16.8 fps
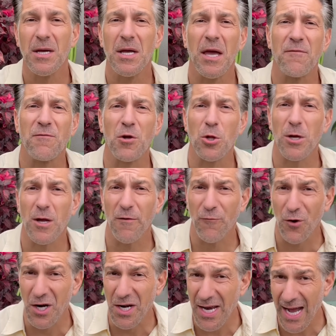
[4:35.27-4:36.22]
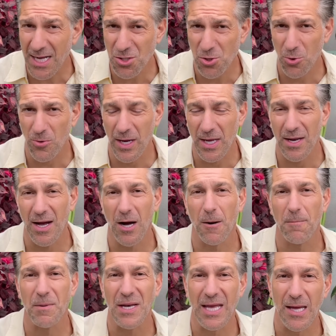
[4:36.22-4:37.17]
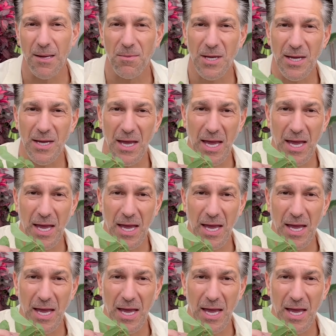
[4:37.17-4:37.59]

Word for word: If you're looking for a natural way to help inhibit